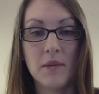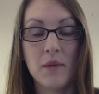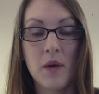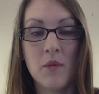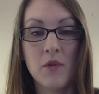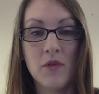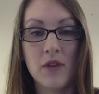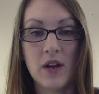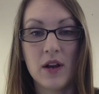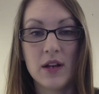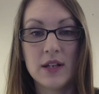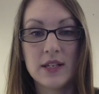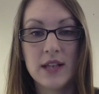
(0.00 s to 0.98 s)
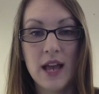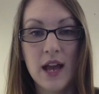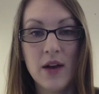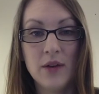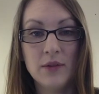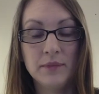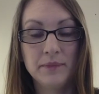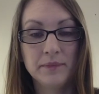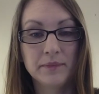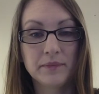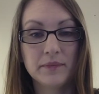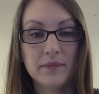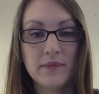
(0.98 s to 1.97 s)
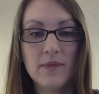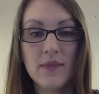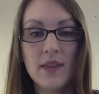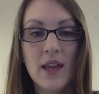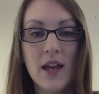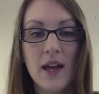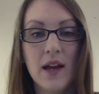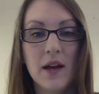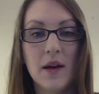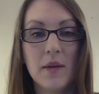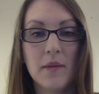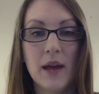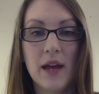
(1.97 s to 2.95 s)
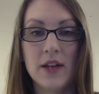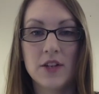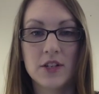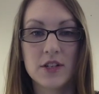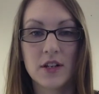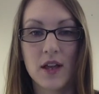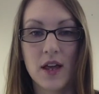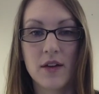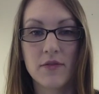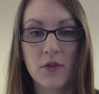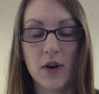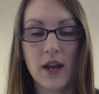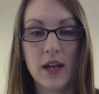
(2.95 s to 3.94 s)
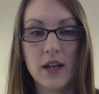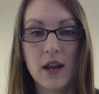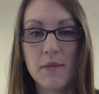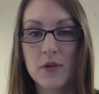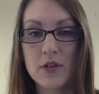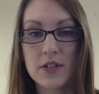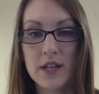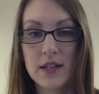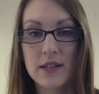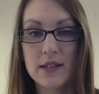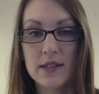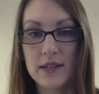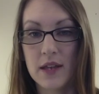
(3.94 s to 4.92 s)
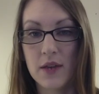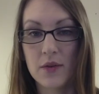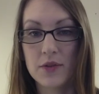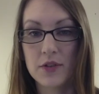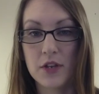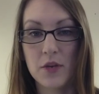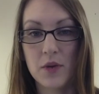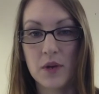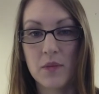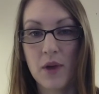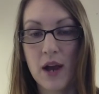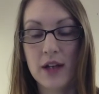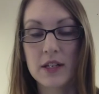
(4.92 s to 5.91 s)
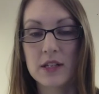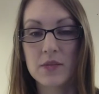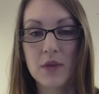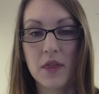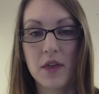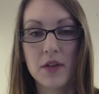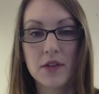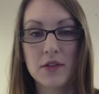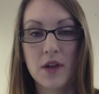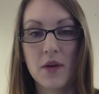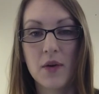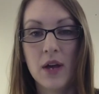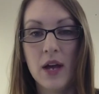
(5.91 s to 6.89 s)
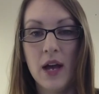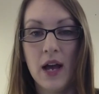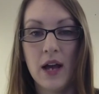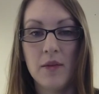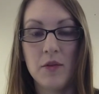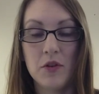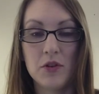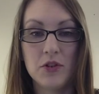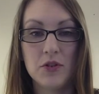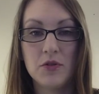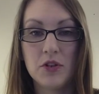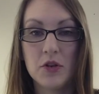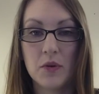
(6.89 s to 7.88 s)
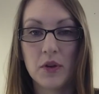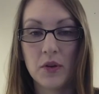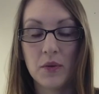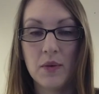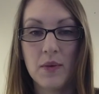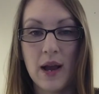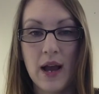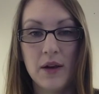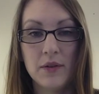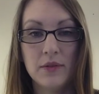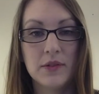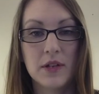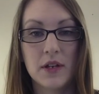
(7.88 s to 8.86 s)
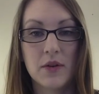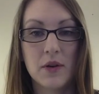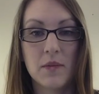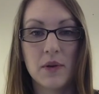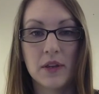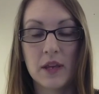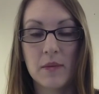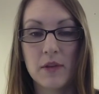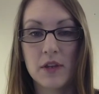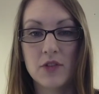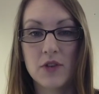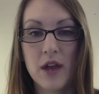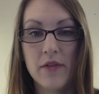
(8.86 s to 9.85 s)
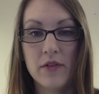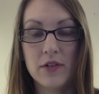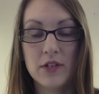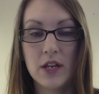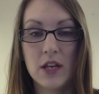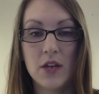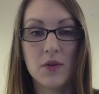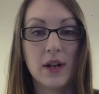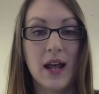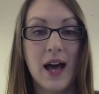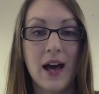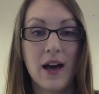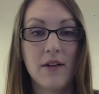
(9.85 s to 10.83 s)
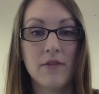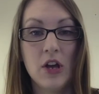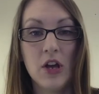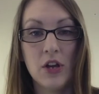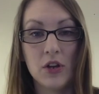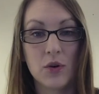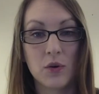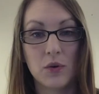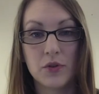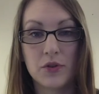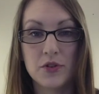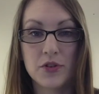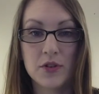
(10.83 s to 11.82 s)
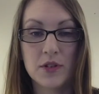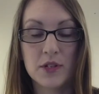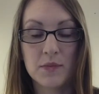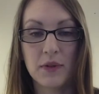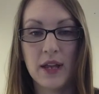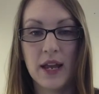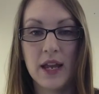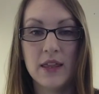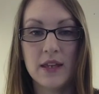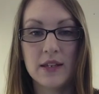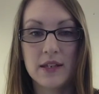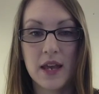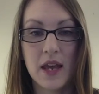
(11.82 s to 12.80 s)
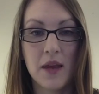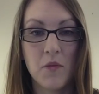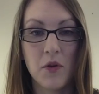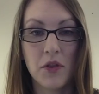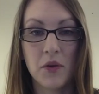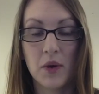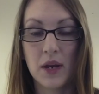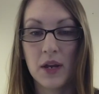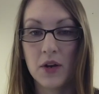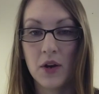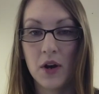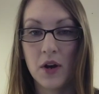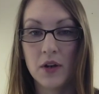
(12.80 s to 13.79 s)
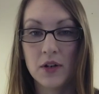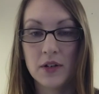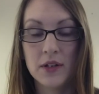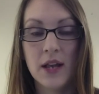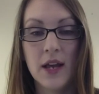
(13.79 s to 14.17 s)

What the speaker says: moving on down, and just a lot of great number sense skills that you can practice with this. So you could do 2 or 3 rounds. You can put them in the driver's seat. You could have your older students play this game with your kindergartner.